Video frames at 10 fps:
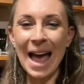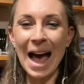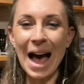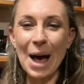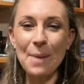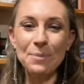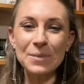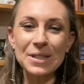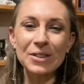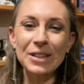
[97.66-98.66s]

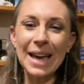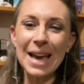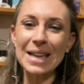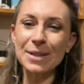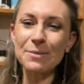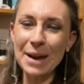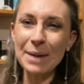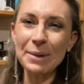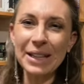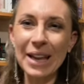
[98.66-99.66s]

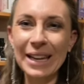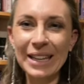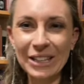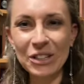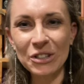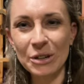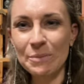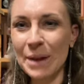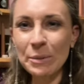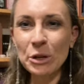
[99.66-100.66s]
Maybe
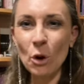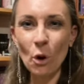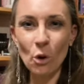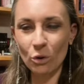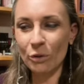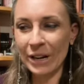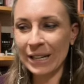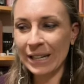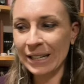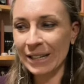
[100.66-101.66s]
you're
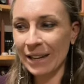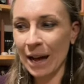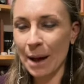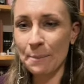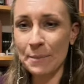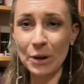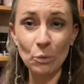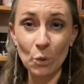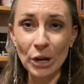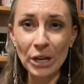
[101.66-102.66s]
already
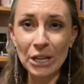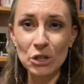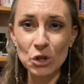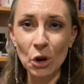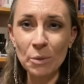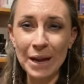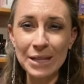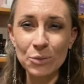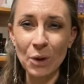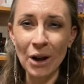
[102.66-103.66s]
working a job
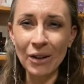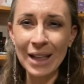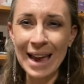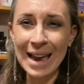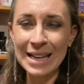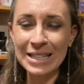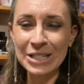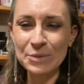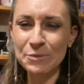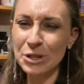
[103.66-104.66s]
as well.
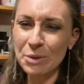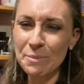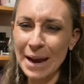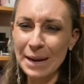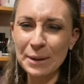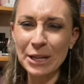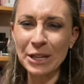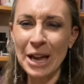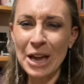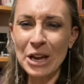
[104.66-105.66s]
And, you know,
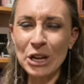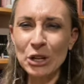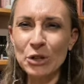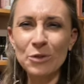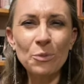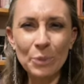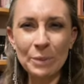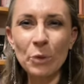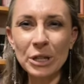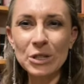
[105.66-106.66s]
maybe you've
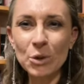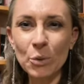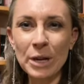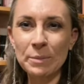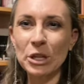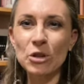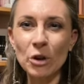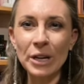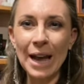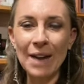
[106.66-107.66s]
been wanting to quit, but you
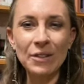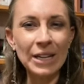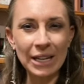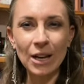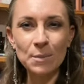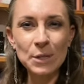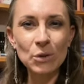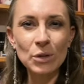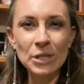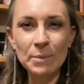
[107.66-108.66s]
don't have an income
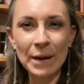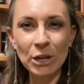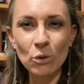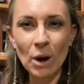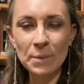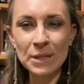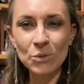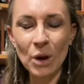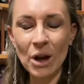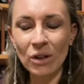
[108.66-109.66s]
source to back you up as
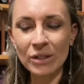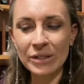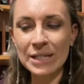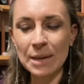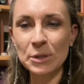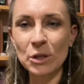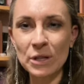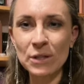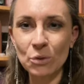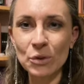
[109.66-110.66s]
well. This episode
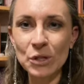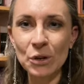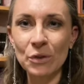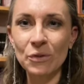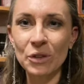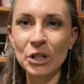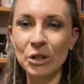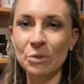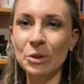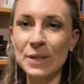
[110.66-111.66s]
is also for
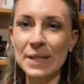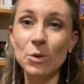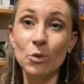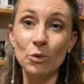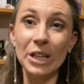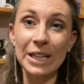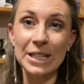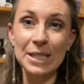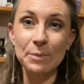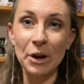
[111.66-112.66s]
you because this will really
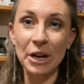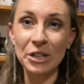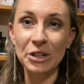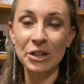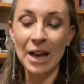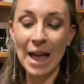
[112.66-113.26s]
inspire you